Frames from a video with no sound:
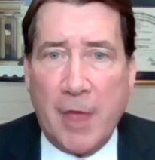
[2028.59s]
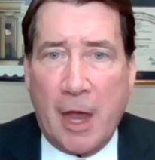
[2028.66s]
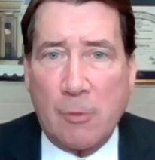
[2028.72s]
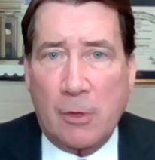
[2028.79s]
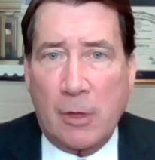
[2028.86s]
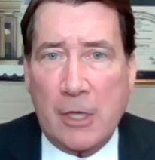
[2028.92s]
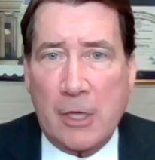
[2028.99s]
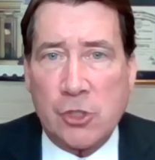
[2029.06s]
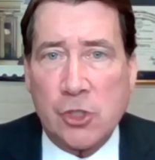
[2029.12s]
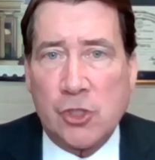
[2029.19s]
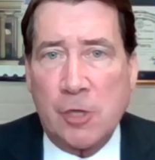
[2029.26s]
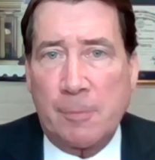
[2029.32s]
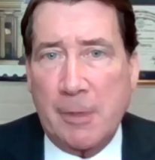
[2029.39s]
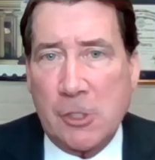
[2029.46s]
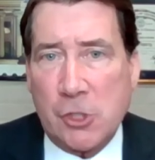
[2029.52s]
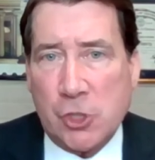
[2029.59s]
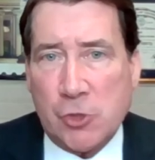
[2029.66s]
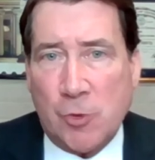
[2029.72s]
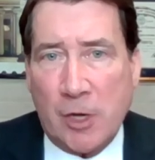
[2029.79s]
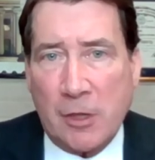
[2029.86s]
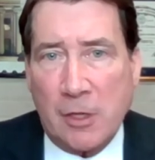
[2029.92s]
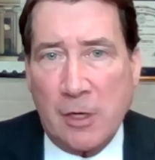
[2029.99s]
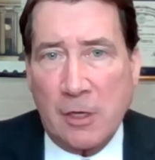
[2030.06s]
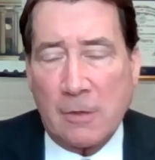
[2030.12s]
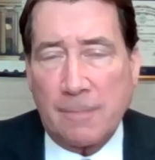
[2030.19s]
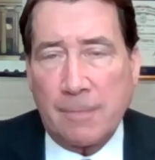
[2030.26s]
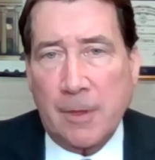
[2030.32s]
that relationship and strengthen it.